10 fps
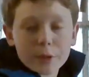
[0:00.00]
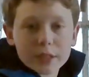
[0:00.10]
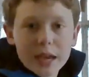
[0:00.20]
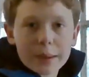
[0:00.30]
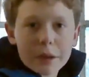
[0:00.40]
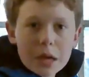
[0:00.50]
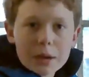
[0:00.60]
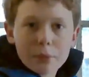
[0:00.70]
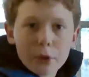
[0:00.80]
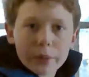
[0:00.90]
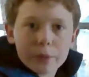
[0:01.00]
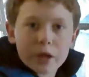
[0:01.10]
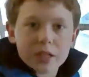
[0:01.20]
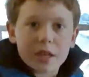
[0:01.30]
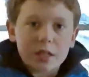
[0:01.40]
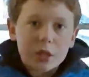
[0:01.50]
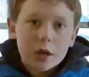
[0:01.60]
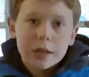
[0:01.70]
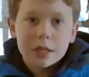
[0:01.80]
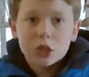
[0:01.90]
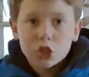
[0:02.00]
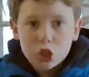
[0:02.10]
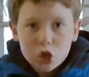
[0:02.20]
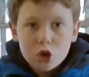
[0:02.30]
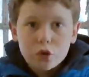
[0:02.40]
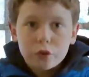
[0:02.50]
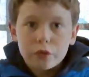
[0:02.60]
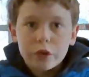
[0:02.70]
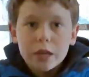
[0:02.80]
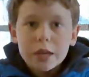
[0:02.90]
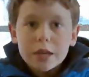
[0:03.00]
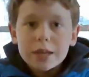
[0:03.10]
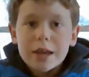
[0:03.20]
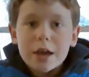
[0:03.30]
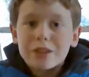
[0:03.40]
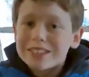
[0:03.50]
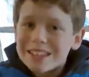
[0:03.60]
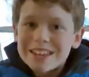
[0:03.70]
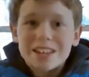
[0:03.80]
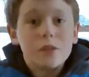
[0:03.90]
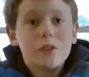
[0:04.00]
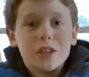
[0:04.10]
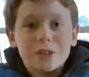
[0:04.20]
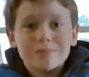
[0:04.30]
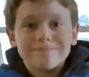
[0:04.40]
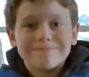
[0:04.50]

sap boiling process on a stove. Now let's get into the video.